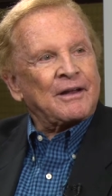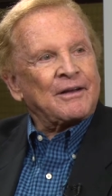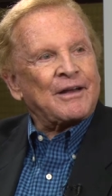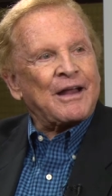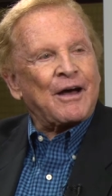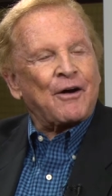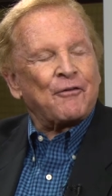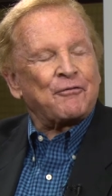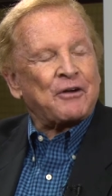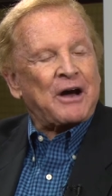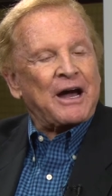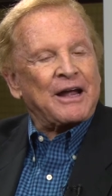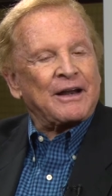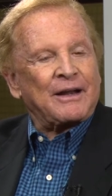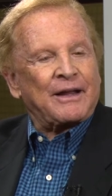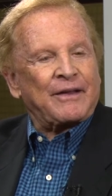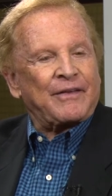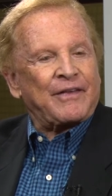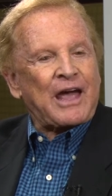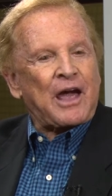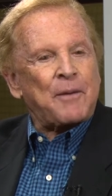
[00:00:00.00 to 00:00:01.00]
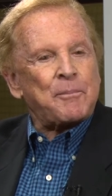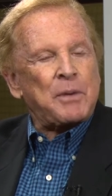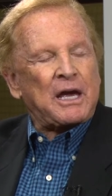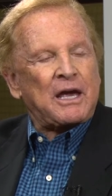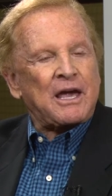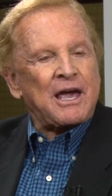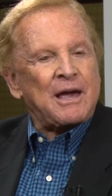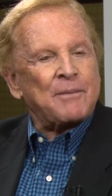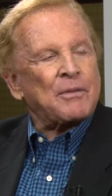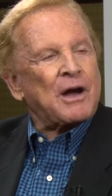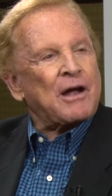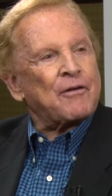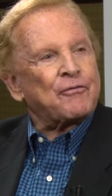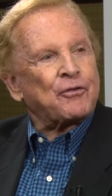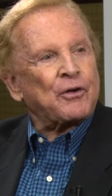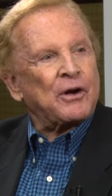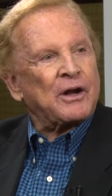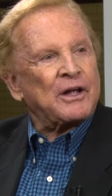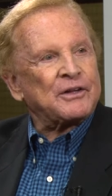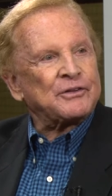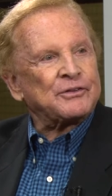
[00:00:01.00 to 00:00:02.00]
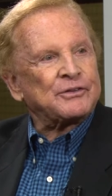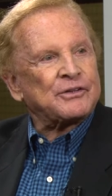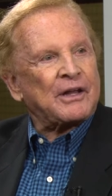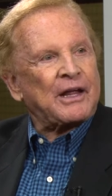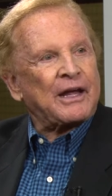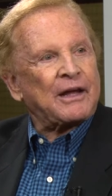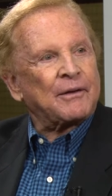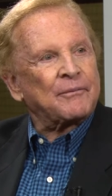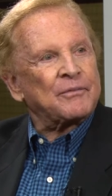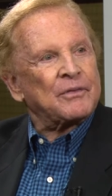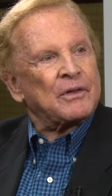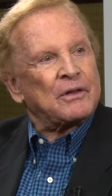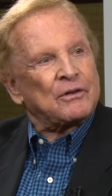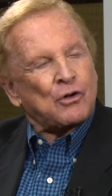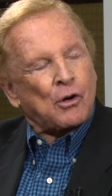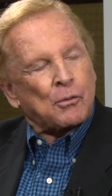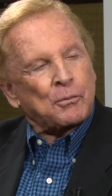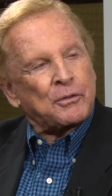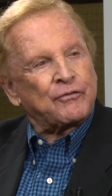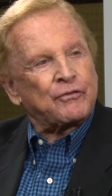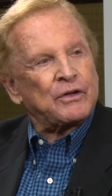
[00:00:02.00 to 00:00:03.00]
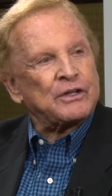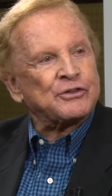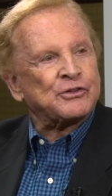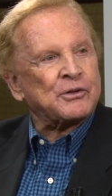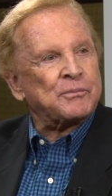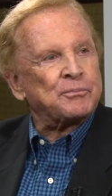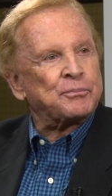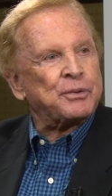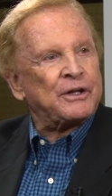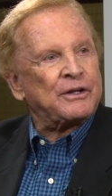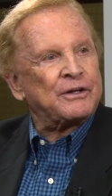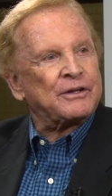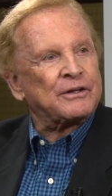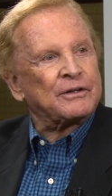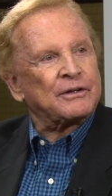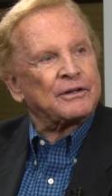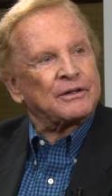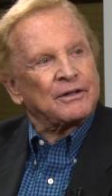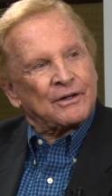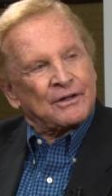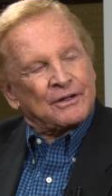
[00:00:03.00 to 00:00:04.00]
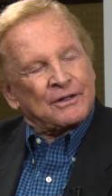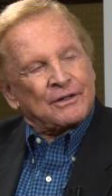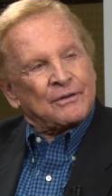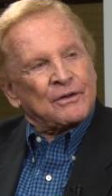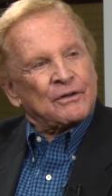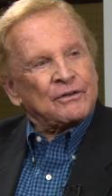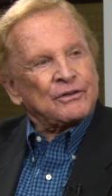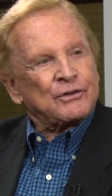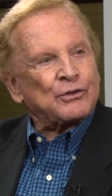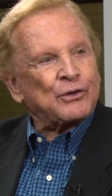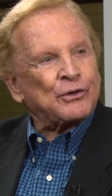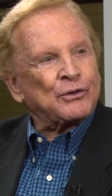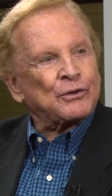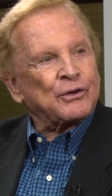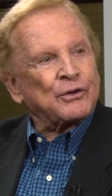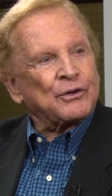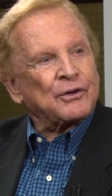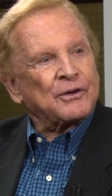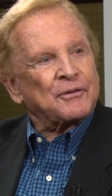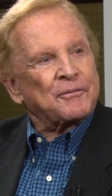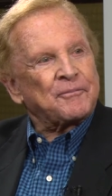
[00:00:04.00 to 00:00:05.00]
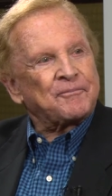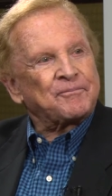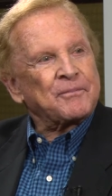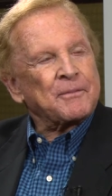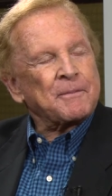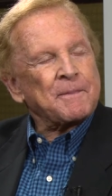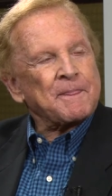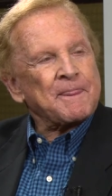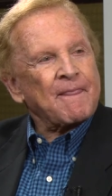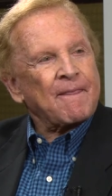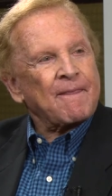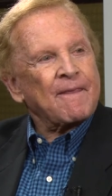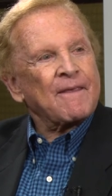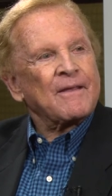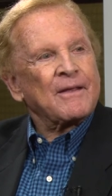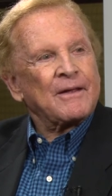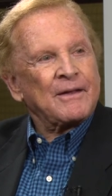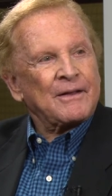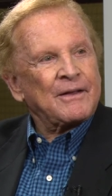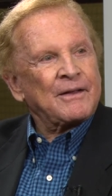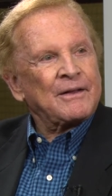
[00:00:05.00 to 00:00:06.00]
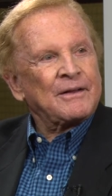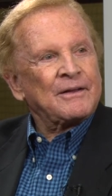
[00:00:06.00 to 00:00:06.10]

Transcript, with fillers: now finally they became my friends, like Norman Vincent Peale and yep, Schuler. Yep, yep.